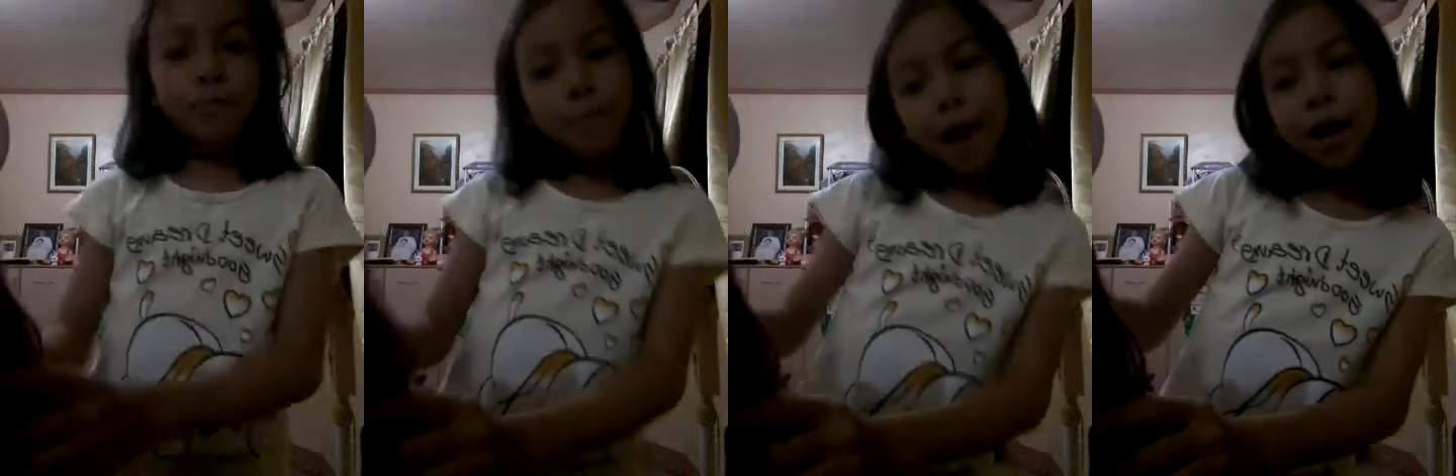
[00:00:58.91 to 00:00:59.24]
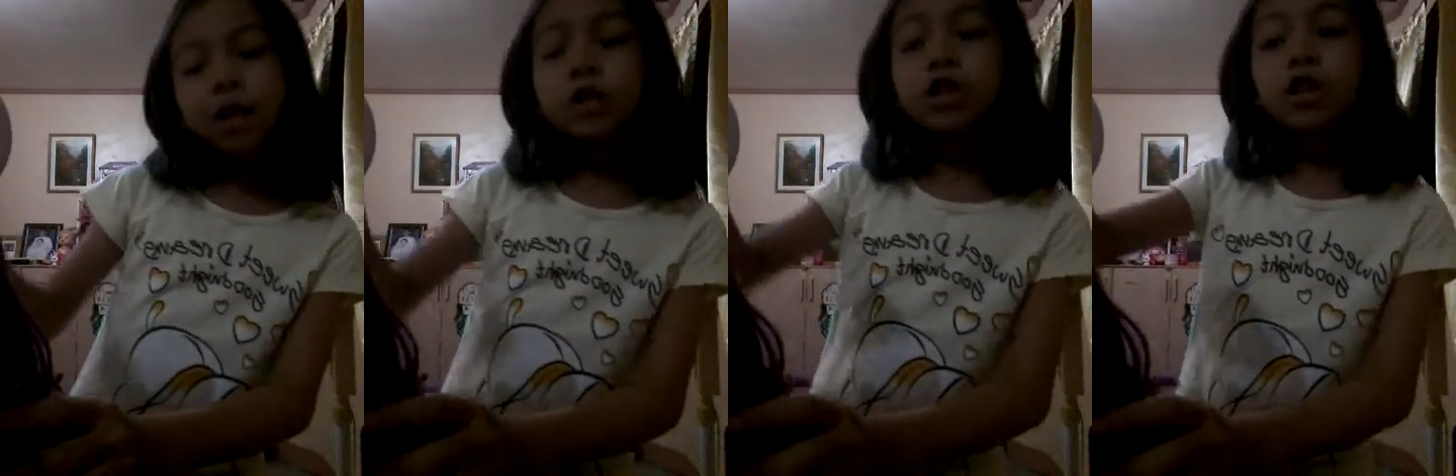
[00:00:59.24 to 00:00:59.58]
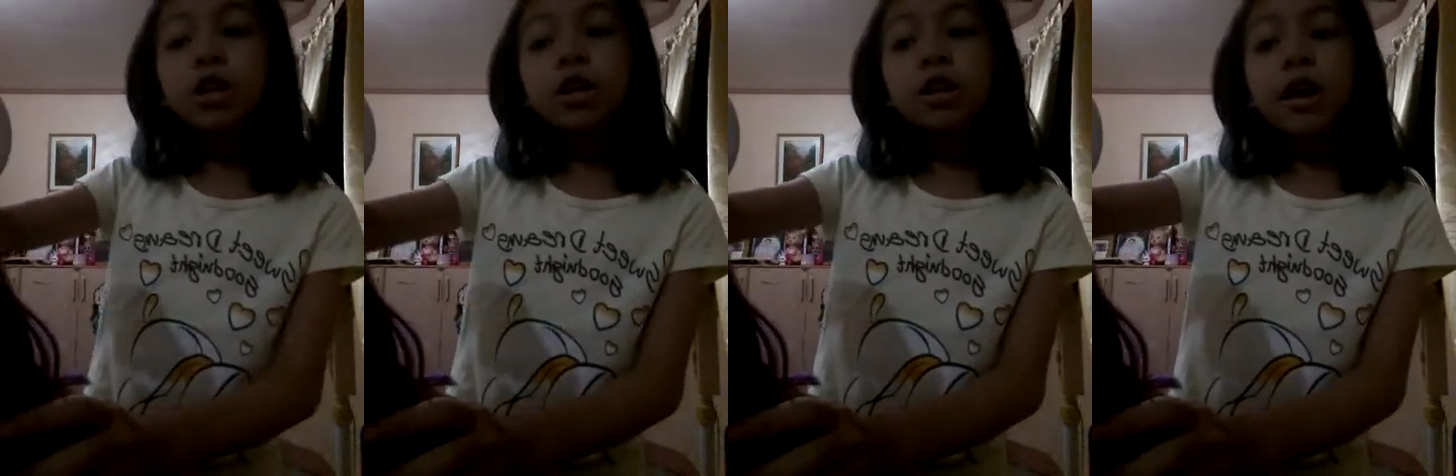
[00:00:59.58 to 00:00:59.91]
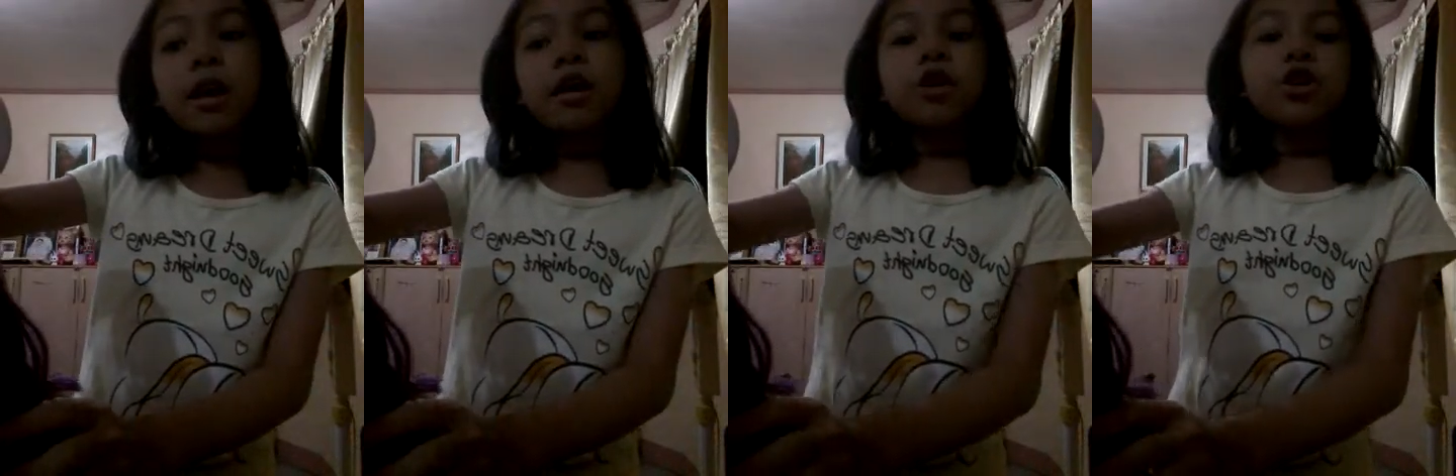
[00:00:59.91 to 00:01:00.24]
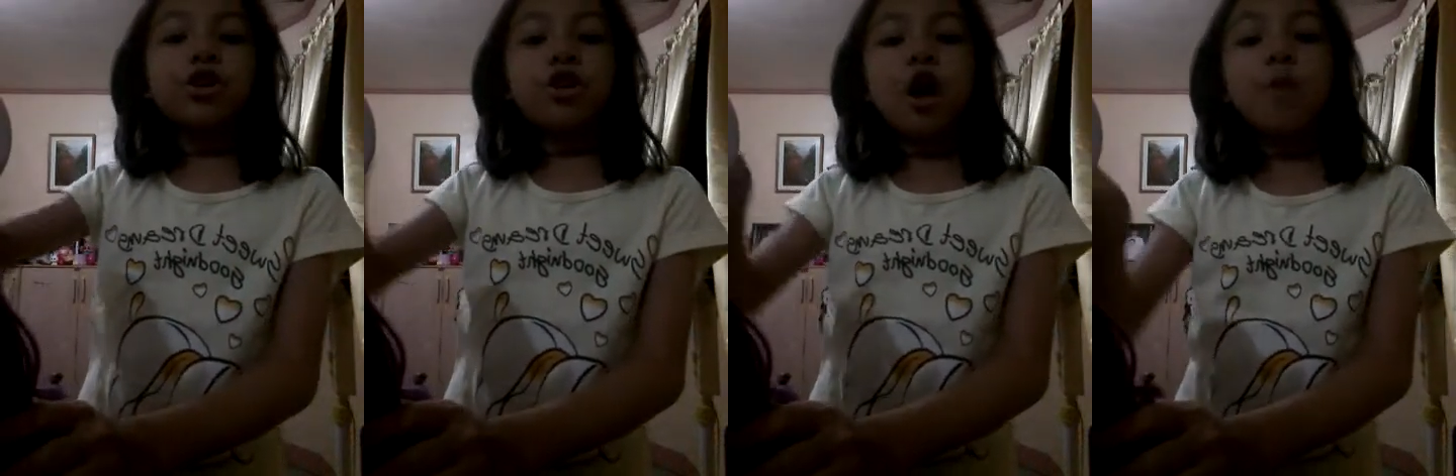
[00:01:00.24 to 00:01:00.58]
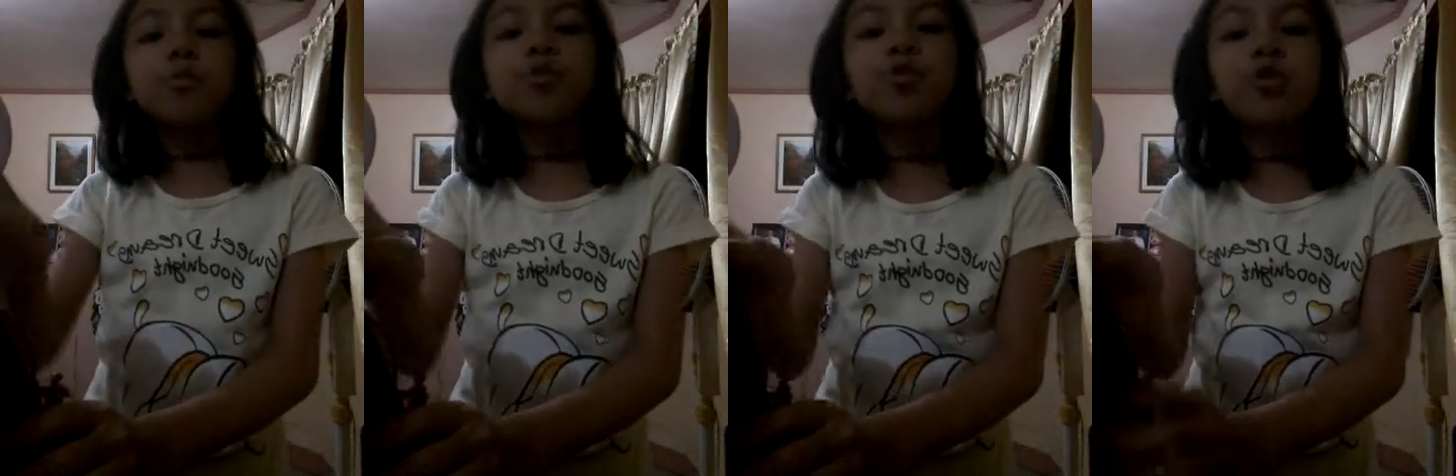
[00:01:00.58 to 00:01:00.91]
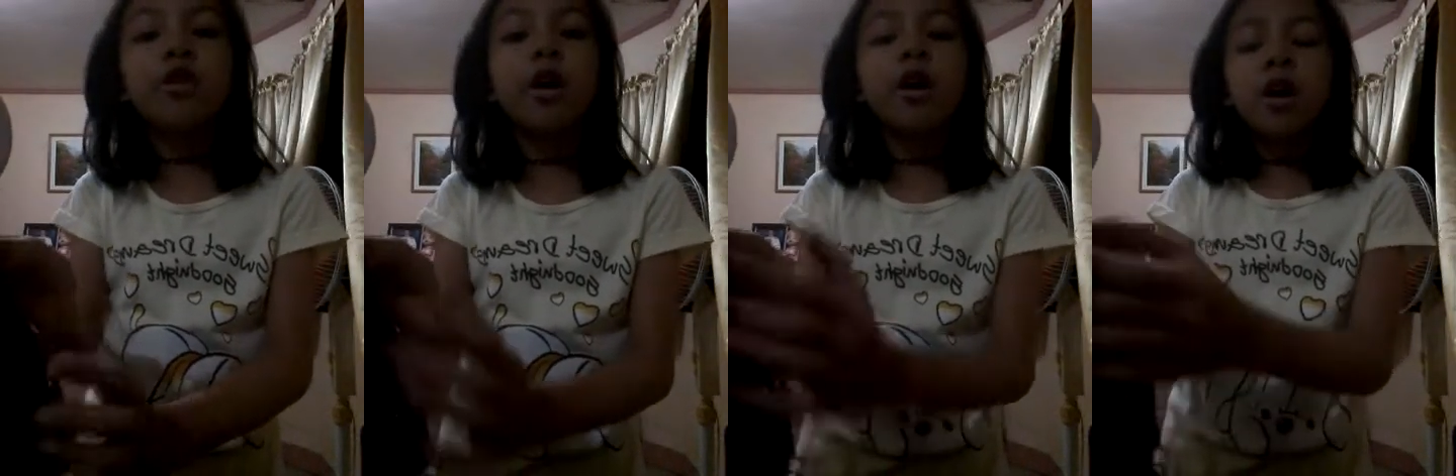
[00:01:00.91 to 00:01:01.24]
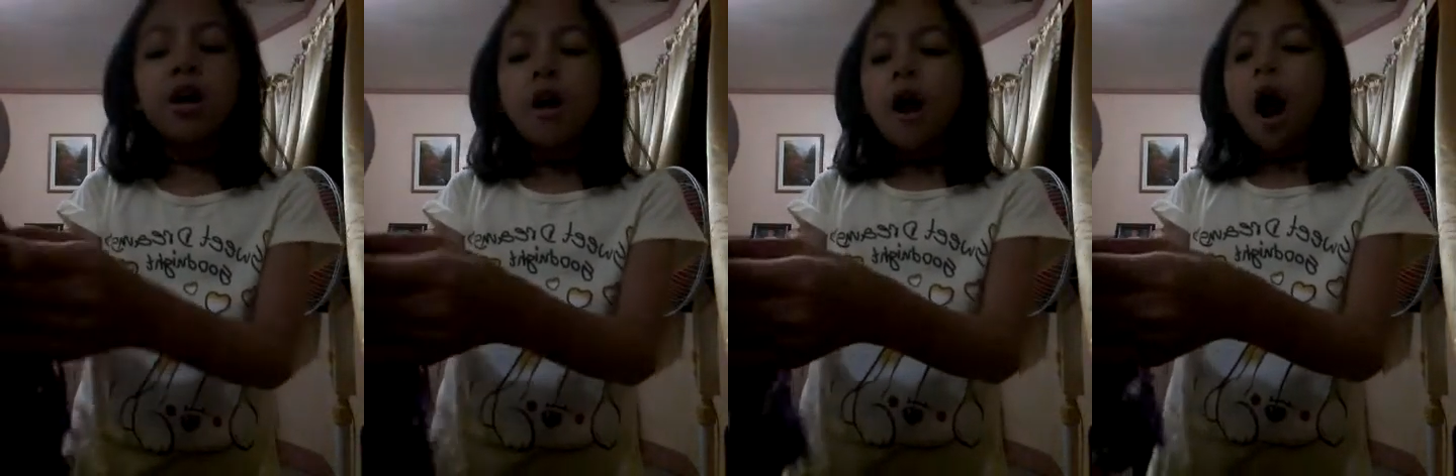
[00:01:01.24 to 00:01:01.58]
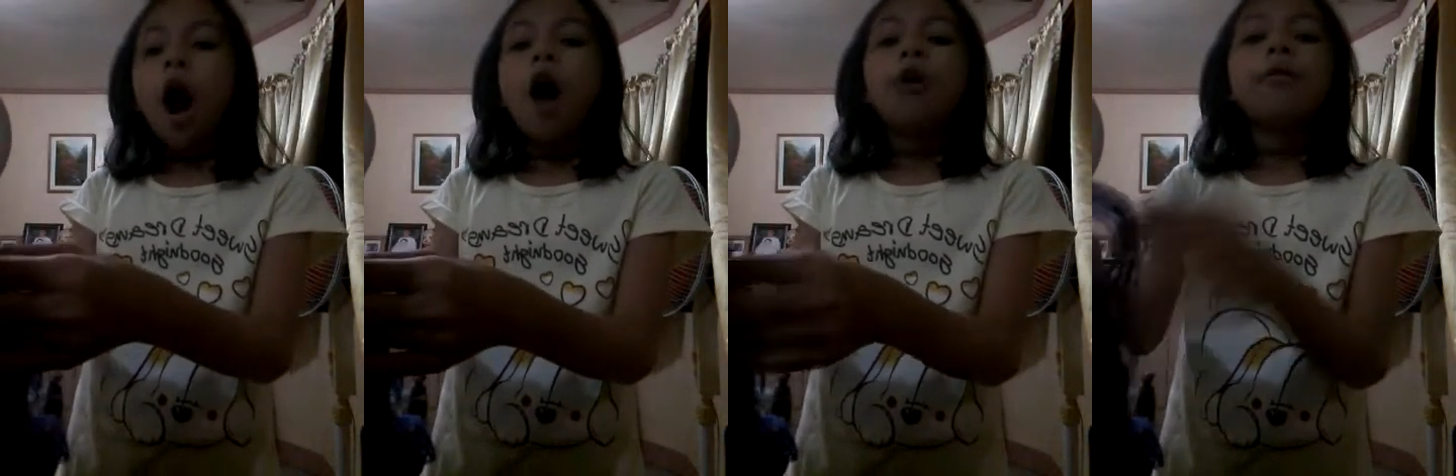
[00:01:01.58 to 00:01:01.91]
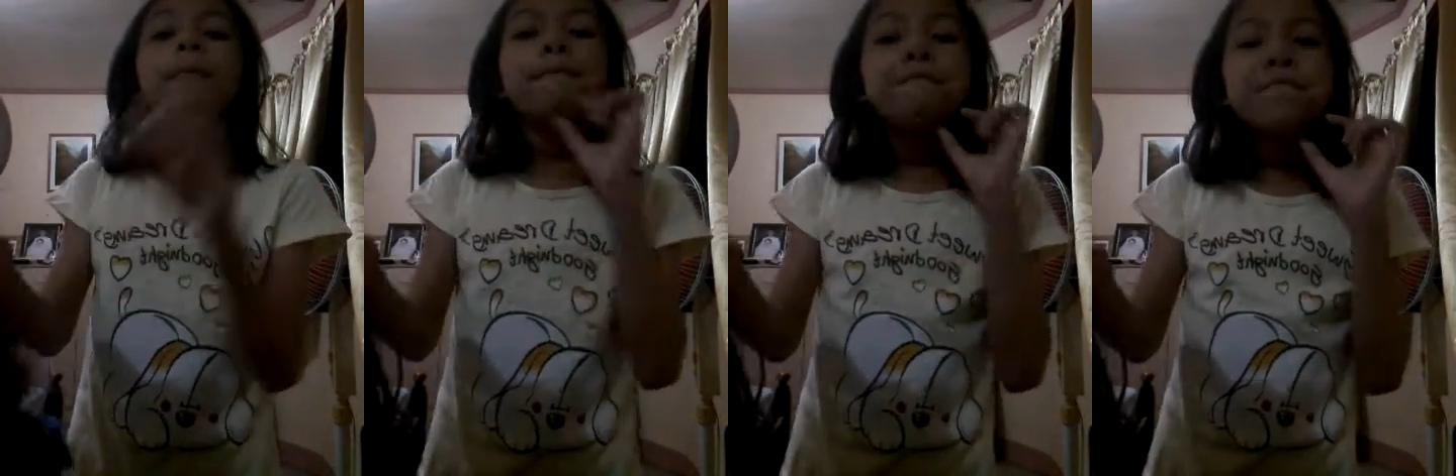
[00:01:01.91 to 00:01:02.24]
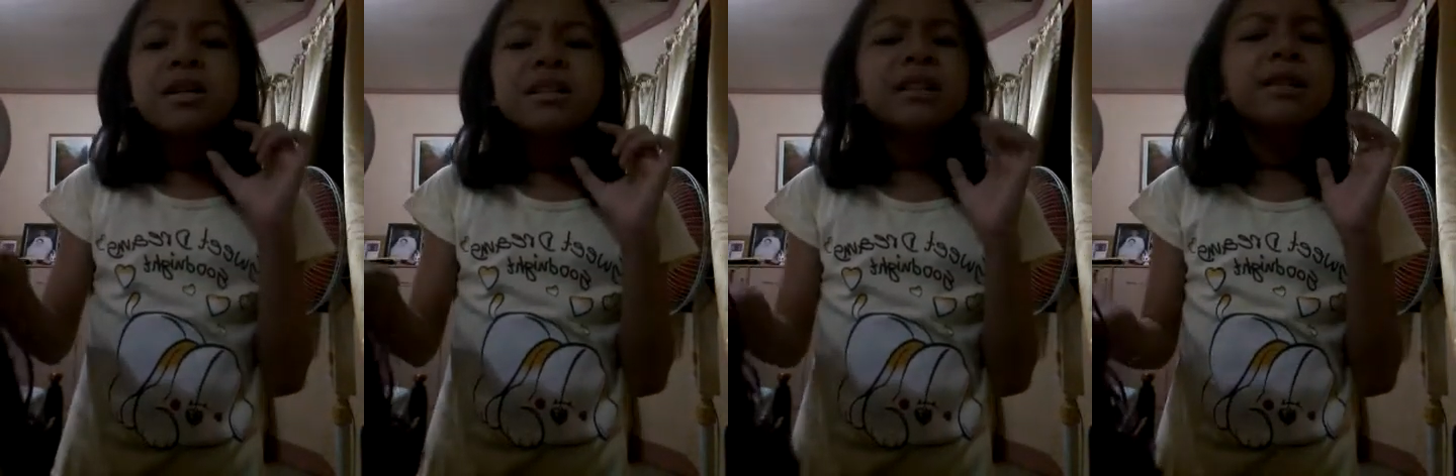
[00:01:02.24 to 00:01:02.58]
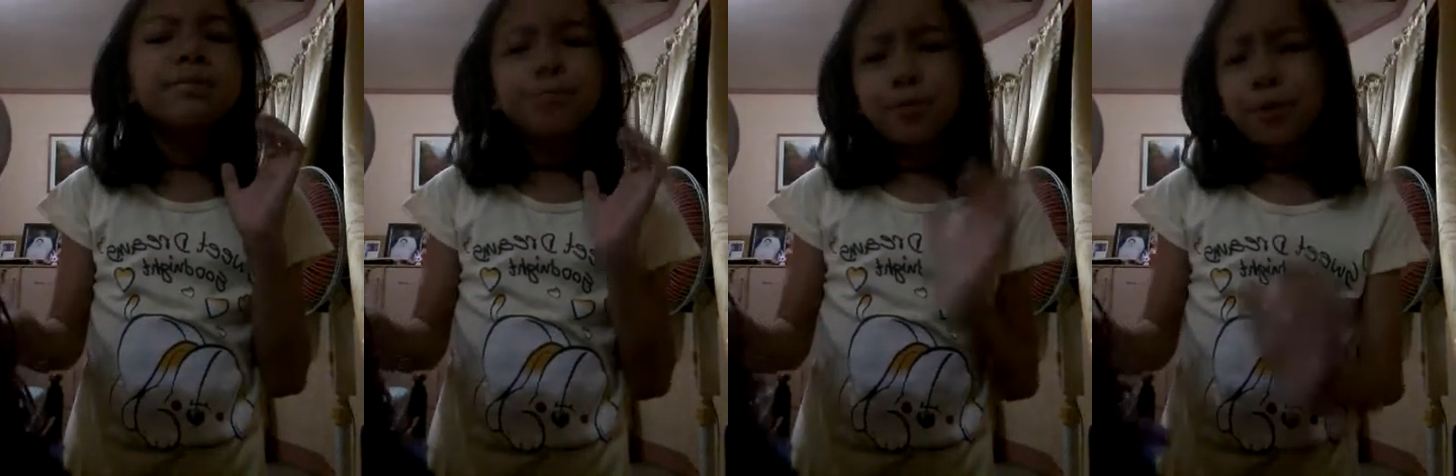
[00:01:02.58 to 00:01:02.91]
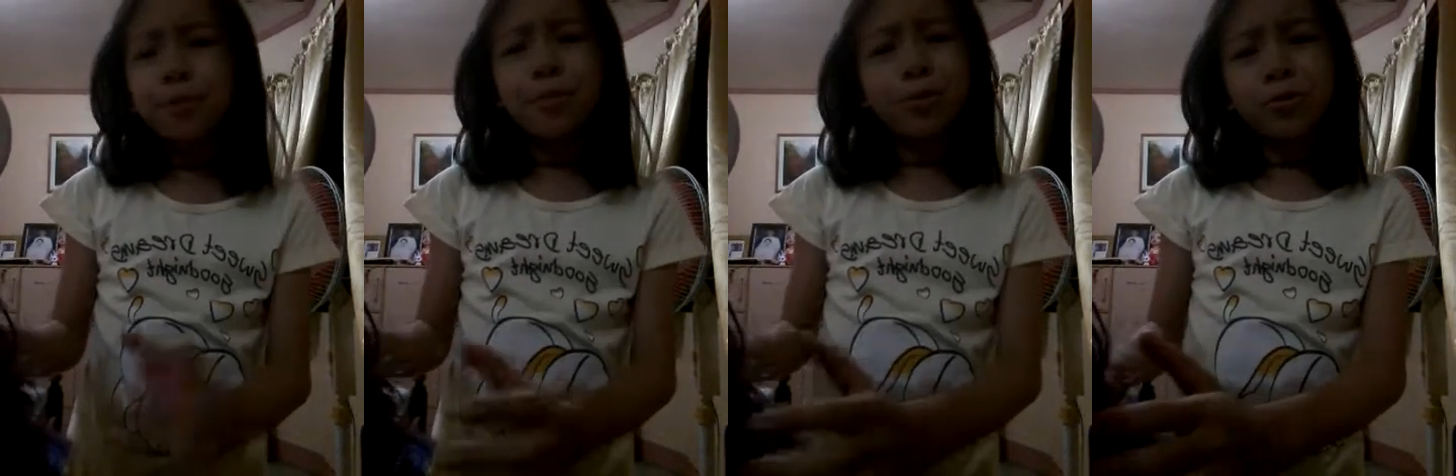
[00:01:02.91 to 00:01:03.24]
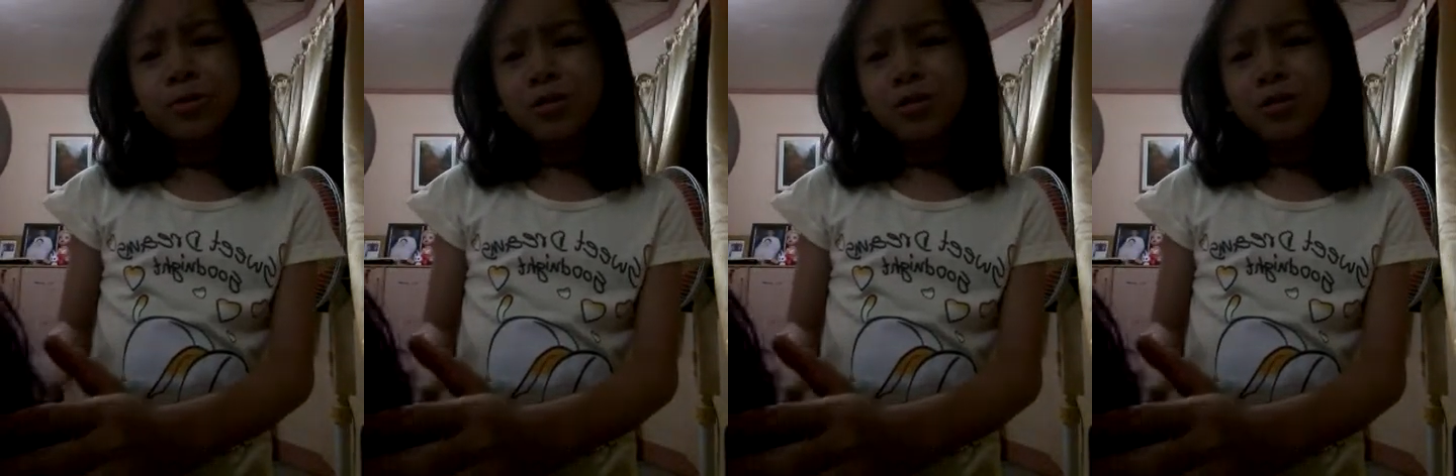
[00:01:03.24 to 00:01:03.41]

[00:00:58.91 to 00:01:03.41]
packaging, and she comes with a mini purple